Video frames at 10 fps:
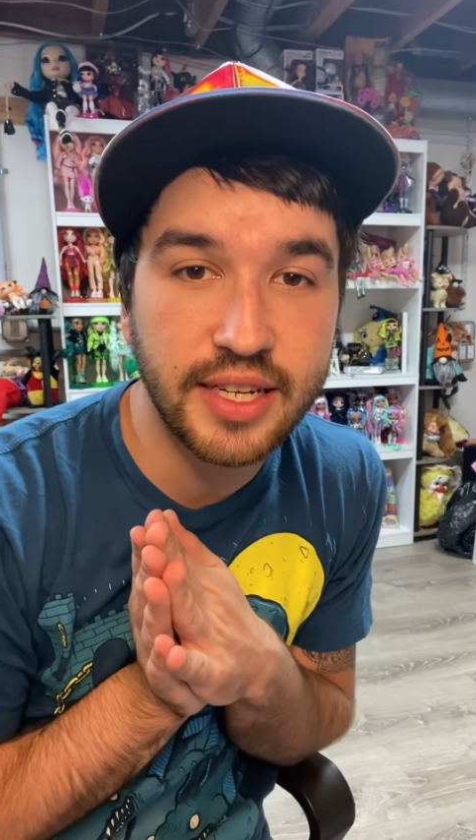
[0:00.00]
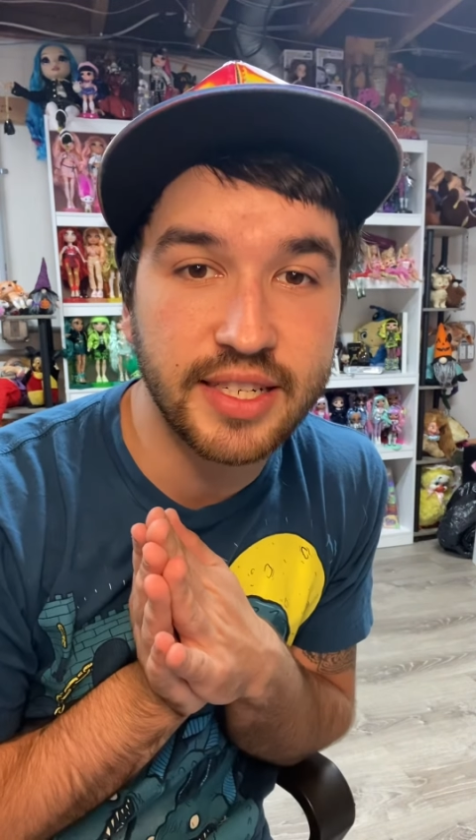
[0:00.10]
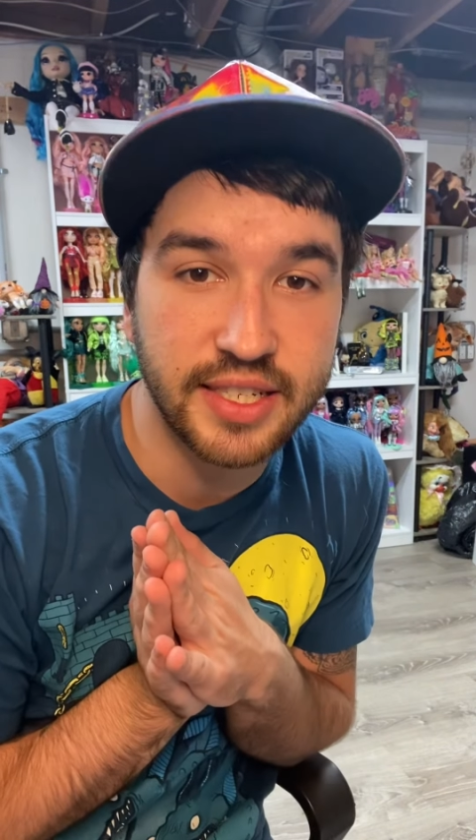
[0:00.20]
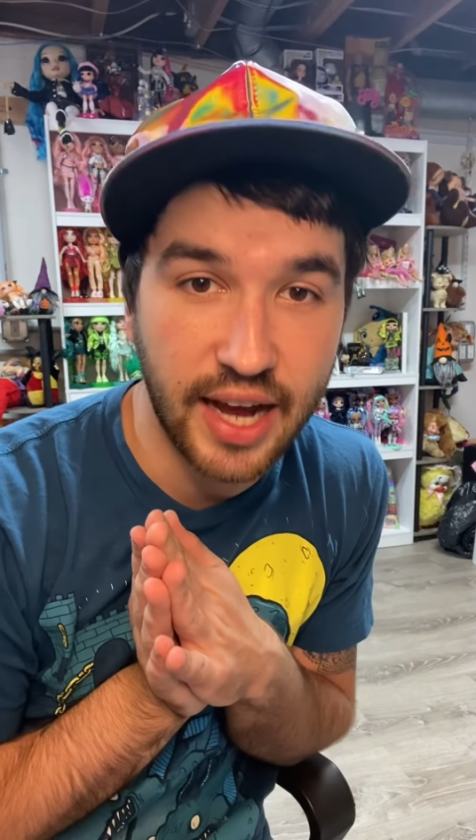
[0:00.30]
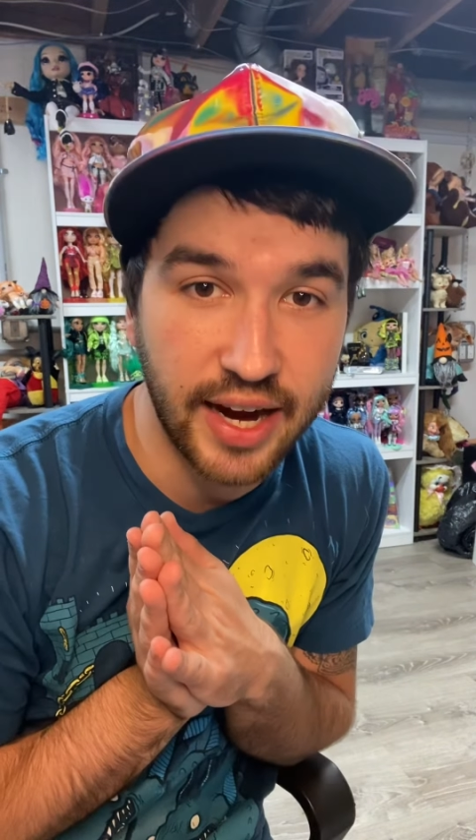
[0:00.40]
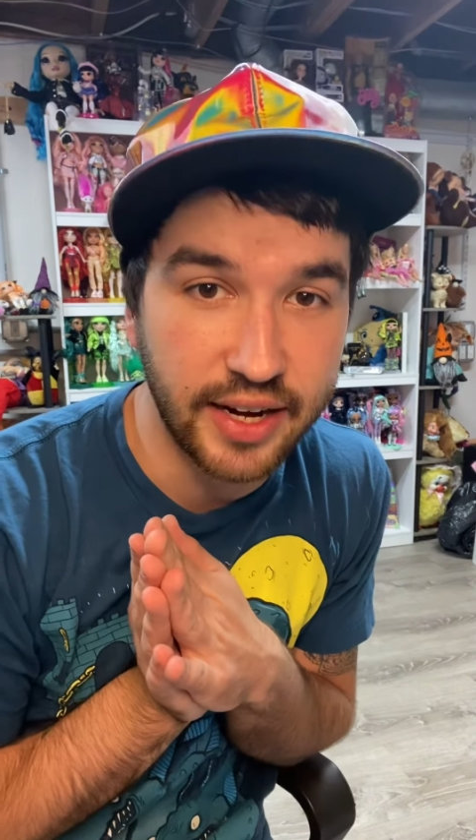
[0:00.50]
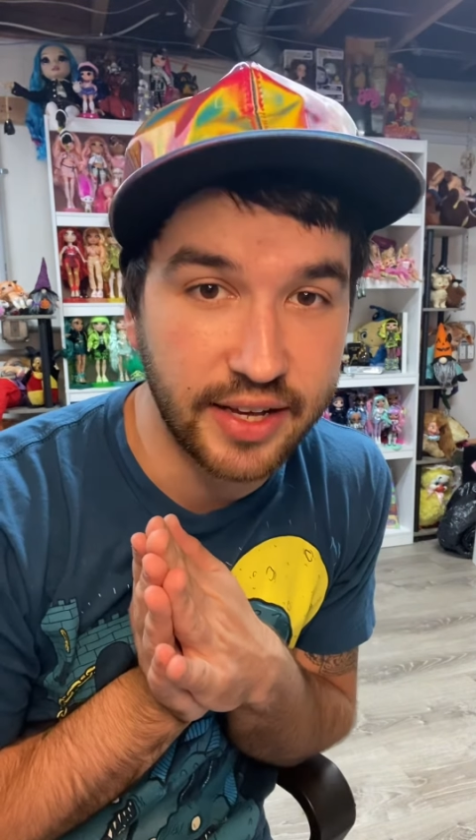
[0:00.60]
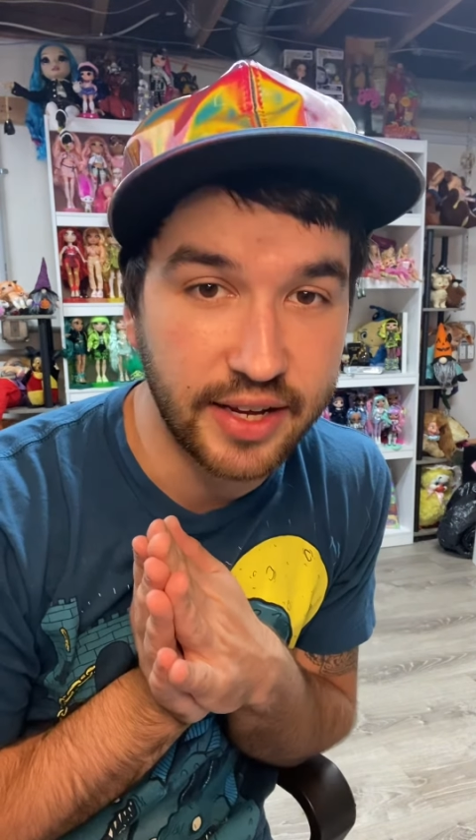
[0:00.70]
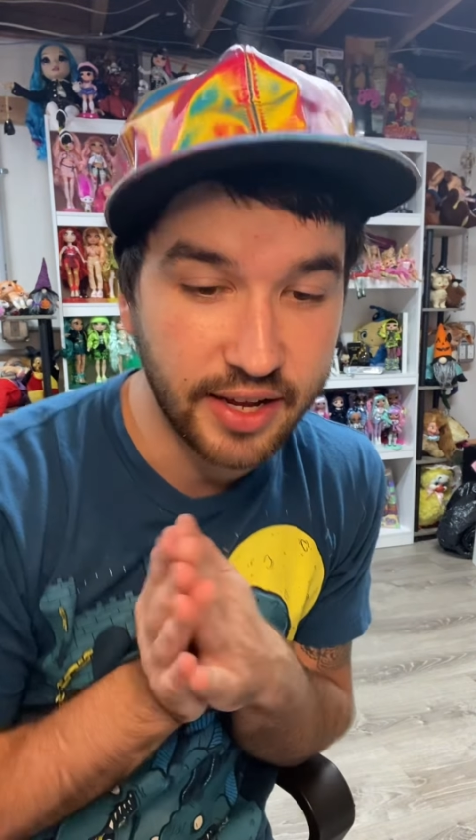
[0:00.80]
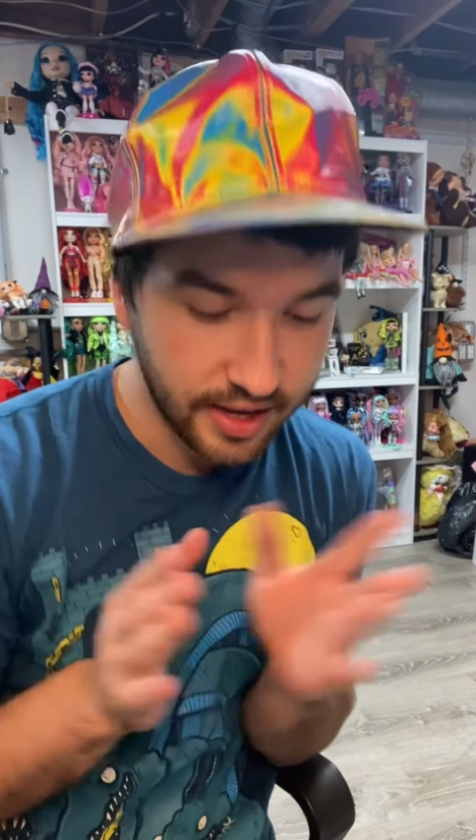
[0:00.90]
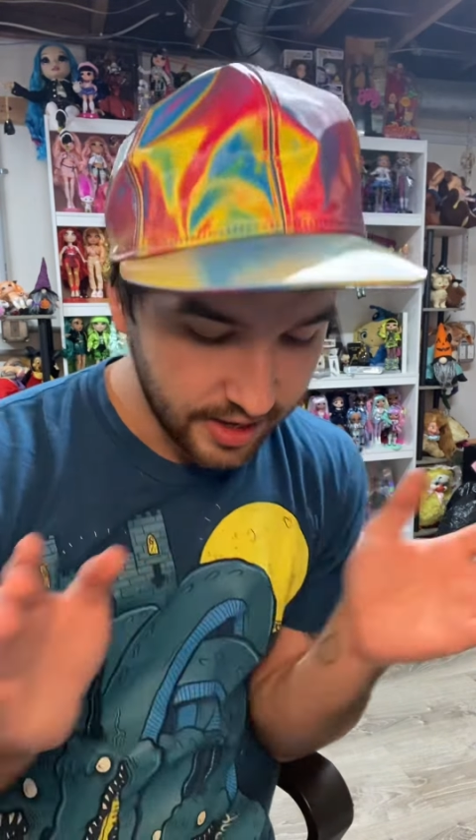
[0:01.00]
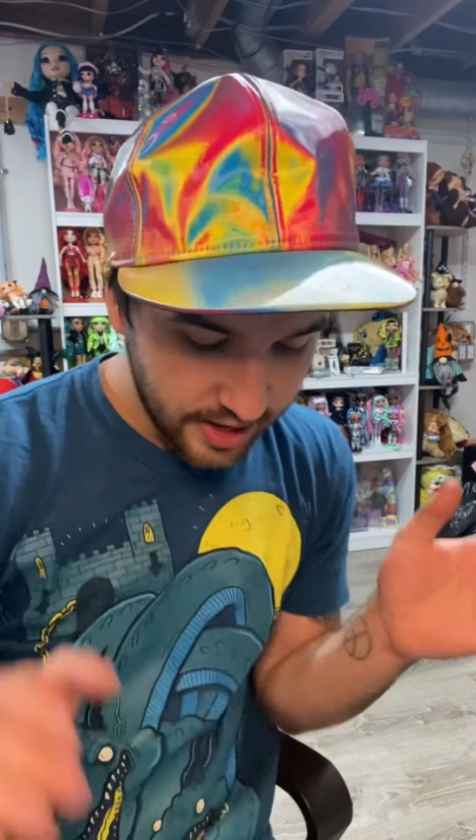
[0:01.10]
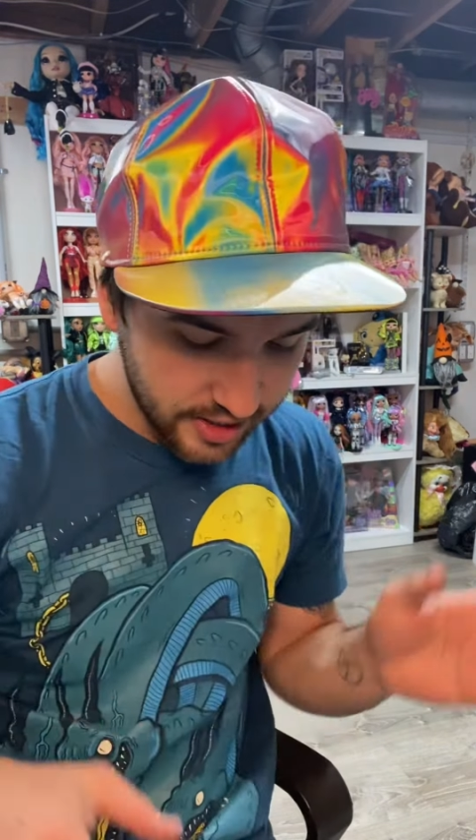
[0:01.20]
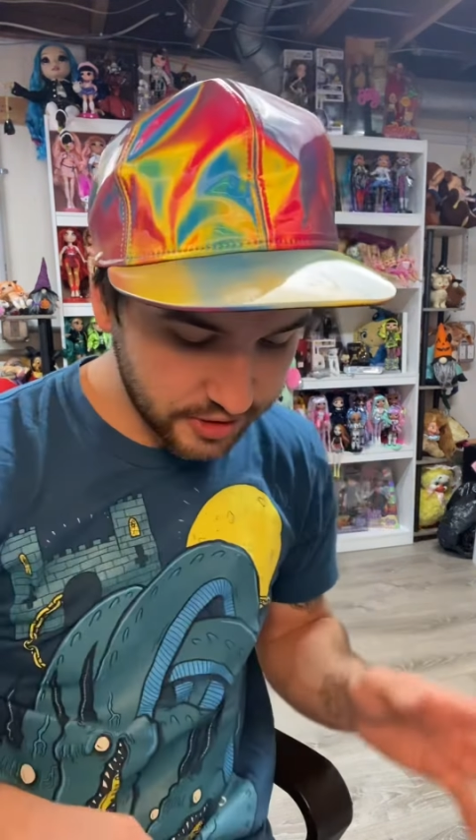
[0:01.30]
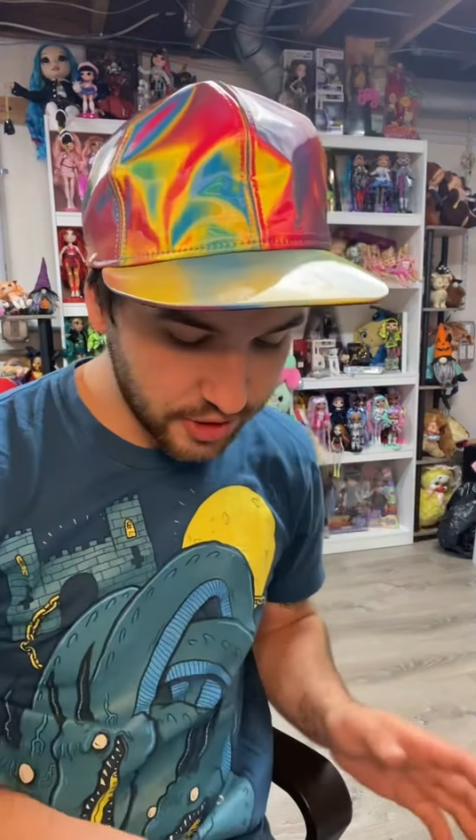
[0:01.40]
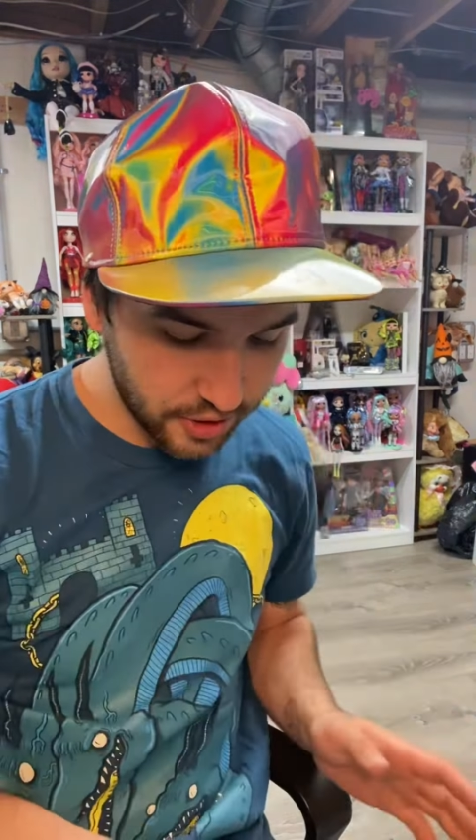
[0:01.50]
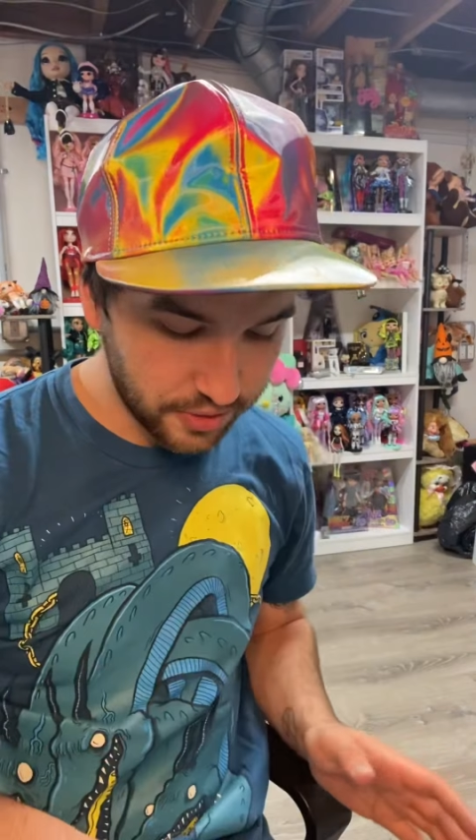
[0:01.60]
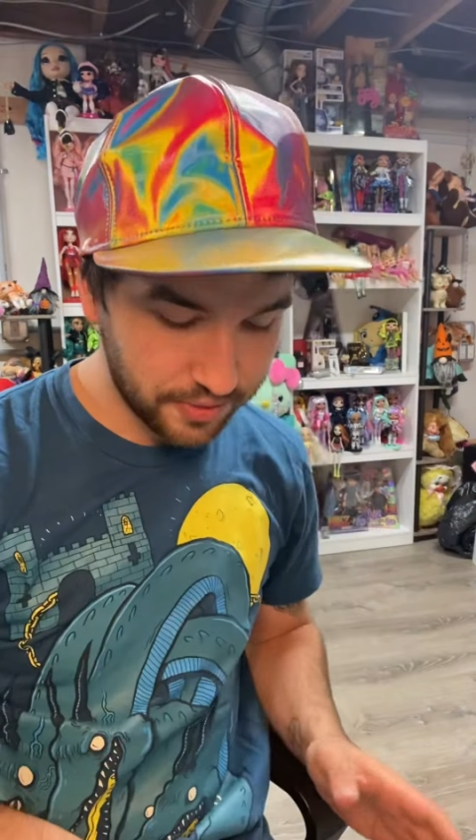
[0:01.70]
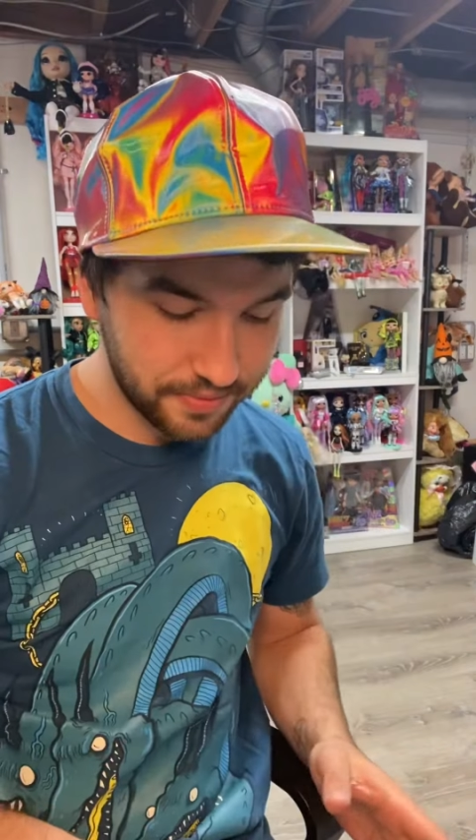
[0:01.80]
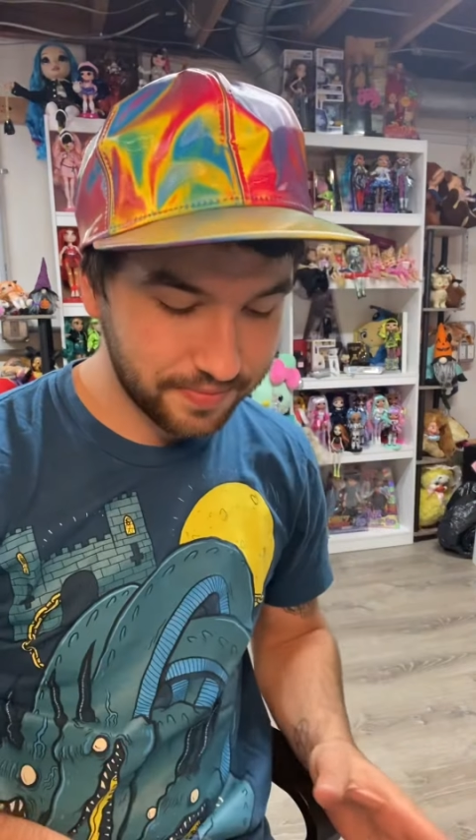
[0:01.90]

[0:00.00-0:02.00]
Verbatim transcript: anxiety. So